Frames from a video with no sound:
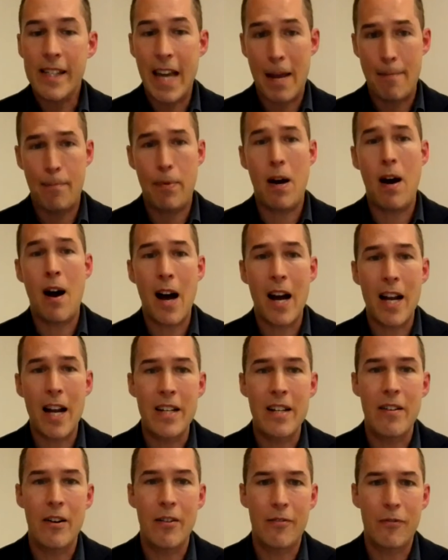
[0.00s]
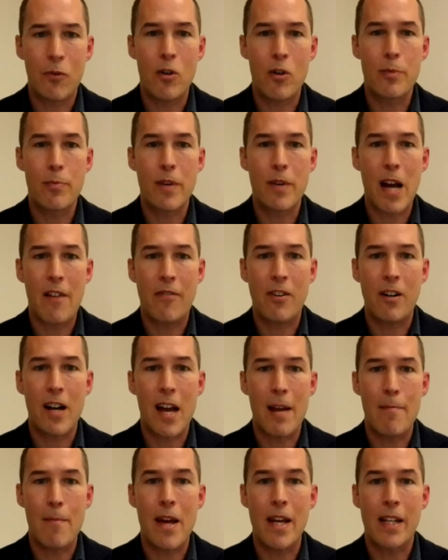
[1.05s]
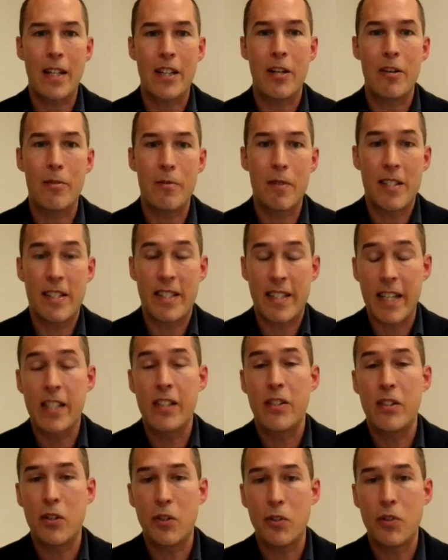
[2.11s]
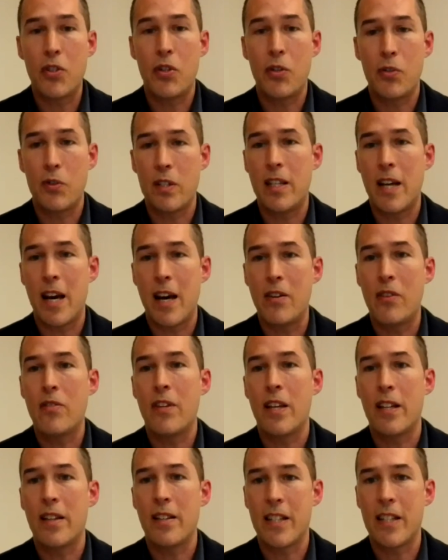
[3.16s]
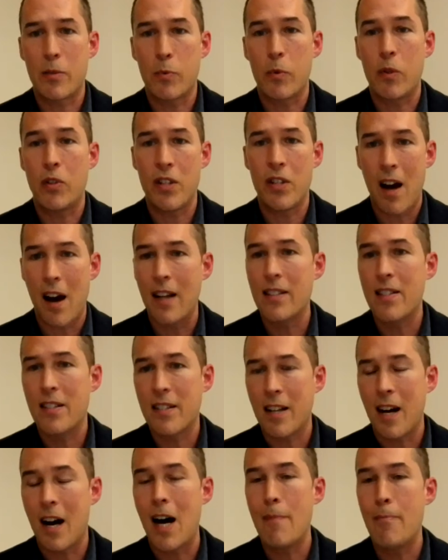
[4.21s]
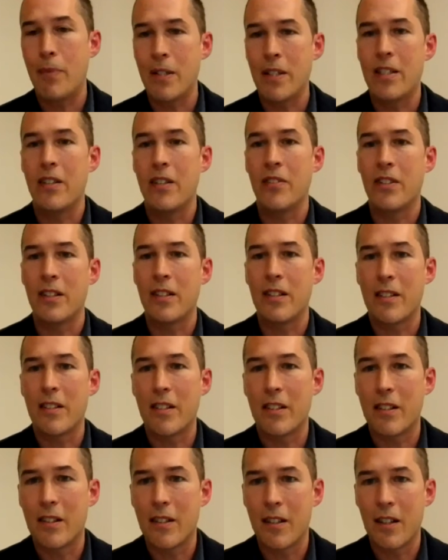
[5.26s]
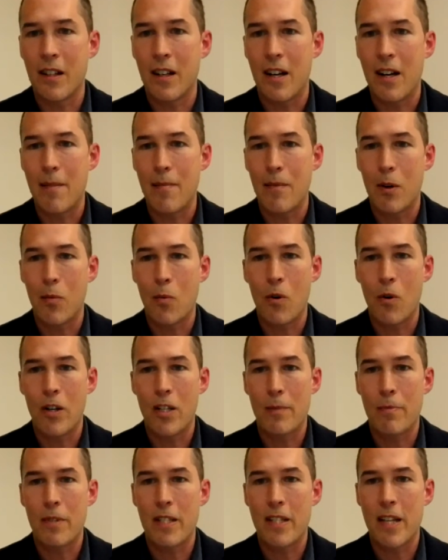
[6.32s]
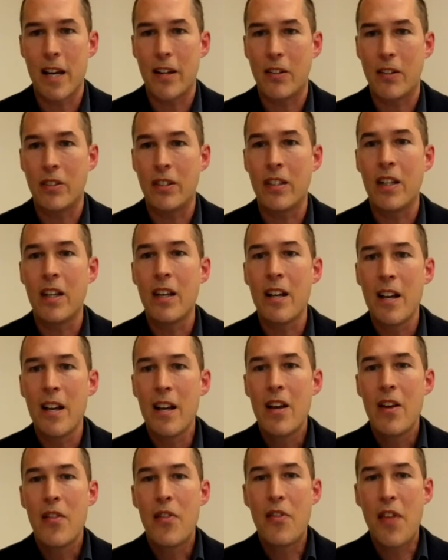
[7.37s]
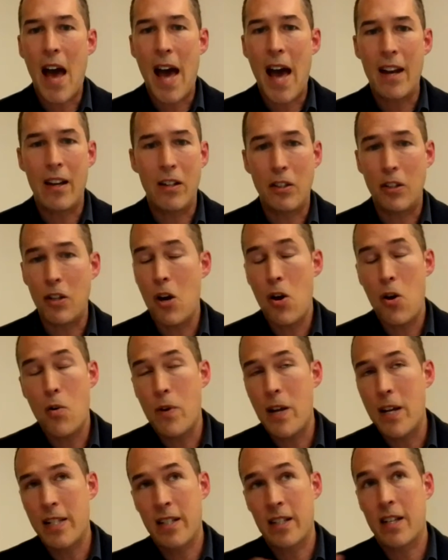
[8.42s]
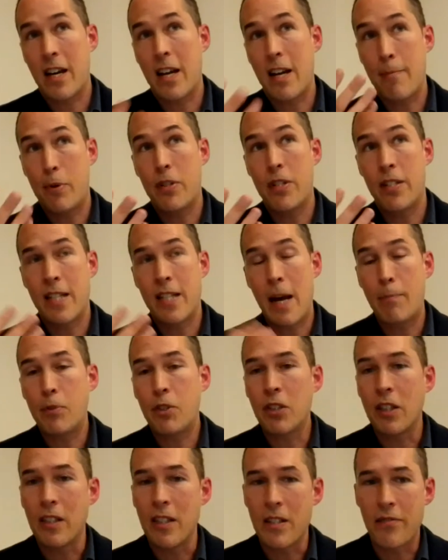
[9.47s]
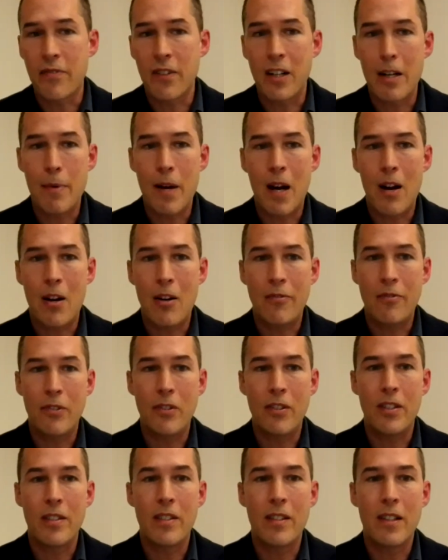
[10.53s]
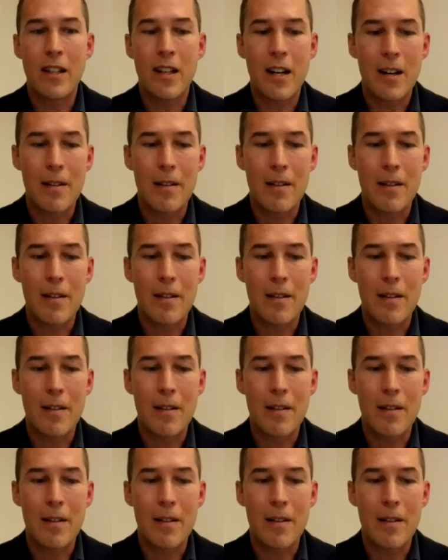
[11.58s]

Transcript: get behind a enforcement effort and make signal to the debtor that this will not stop until the award has been settled. That alone, as a kind of perception, is very powerful. And